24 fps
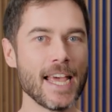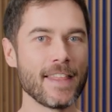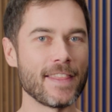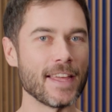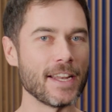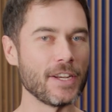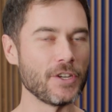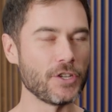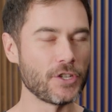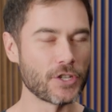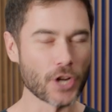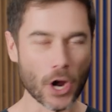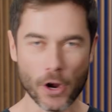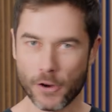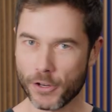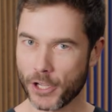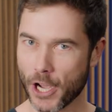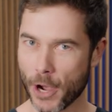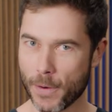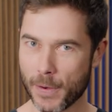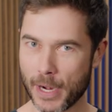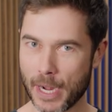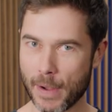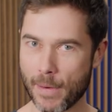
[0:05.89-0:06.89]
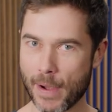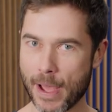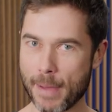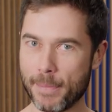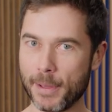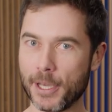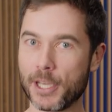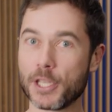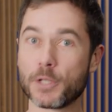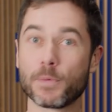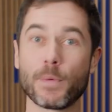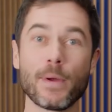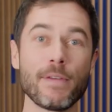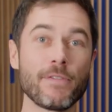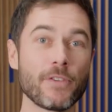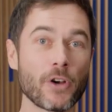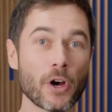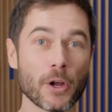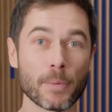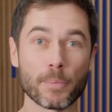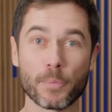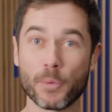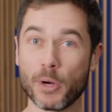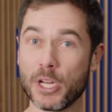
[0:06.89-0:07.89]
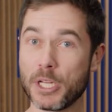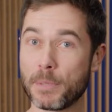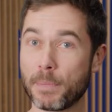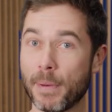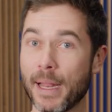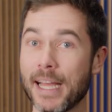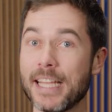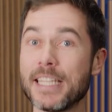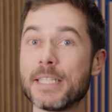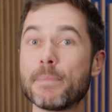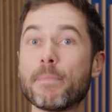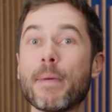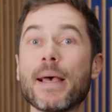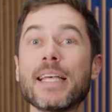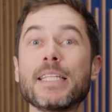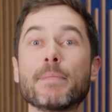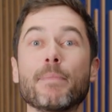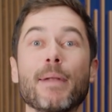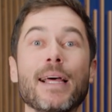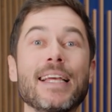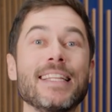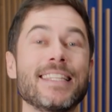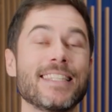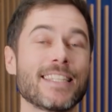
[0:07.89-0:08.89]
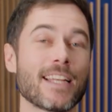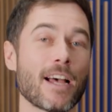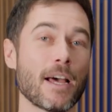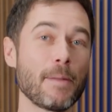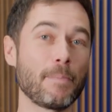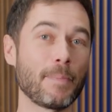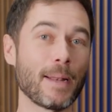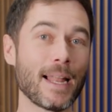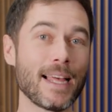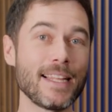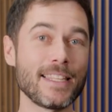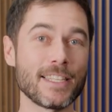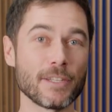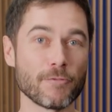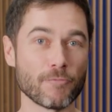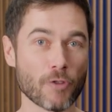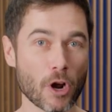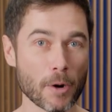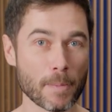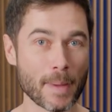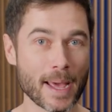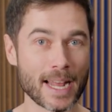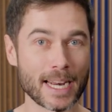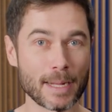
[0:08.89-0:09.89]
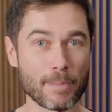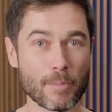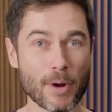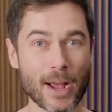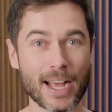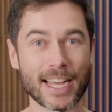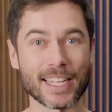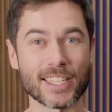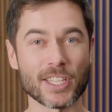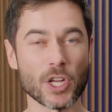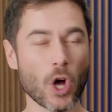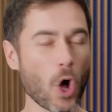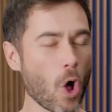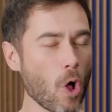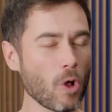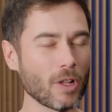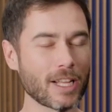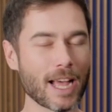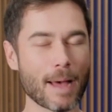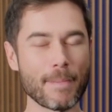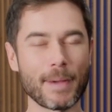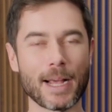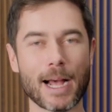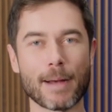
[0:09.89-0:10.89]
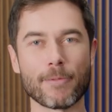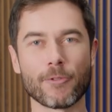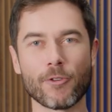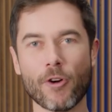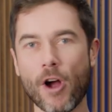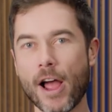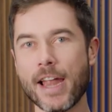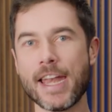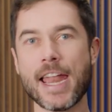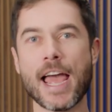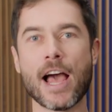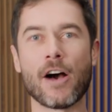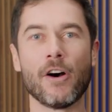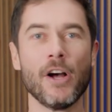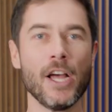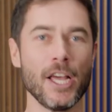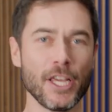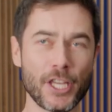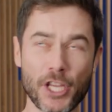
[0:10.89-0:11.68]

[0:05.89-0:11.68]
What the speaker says: then don't go anywhere because we've got bridge plates, base plates, side plates, and rod mounting brackets all coming up right now.